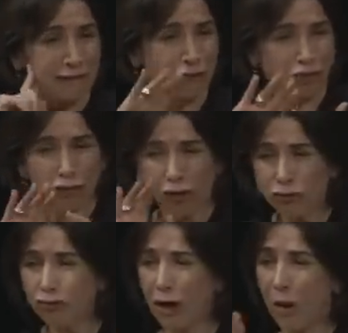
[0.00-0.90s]
so
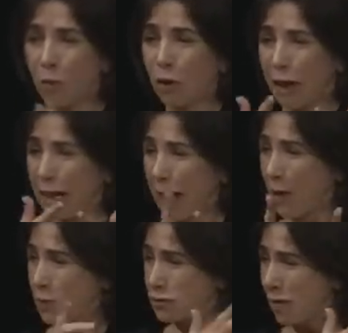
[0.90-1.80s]
many
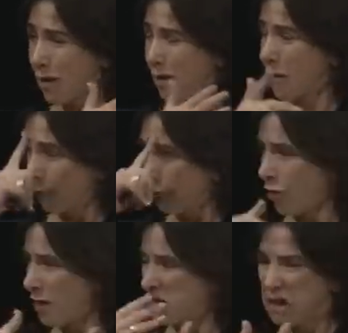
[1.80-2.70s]

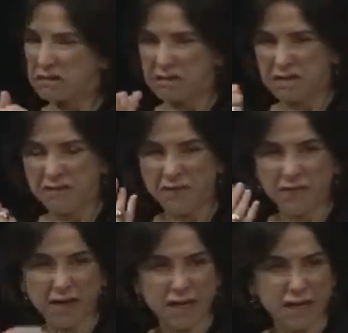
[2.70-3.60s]
additions and
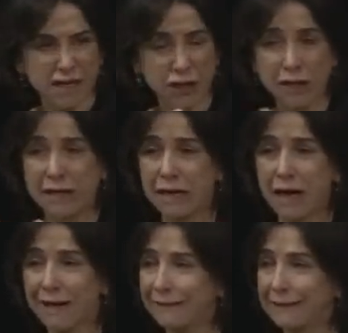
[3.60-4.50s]
recognitions to the deaf
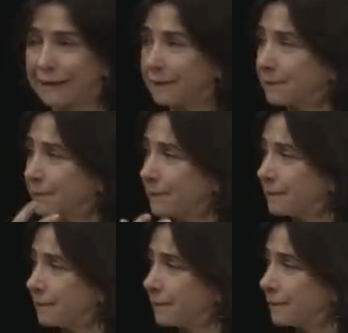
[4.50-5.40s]
community
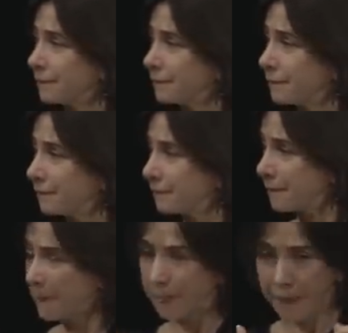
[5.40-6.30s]
in these past
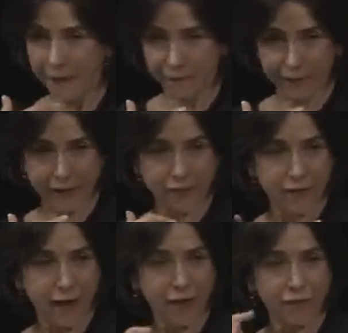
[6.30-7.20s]
25 years. And I
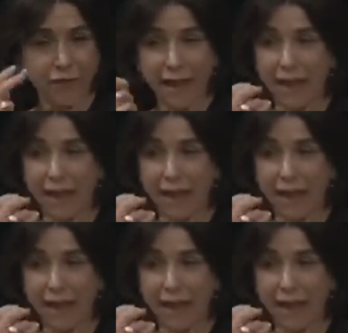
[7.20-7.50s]
hope that we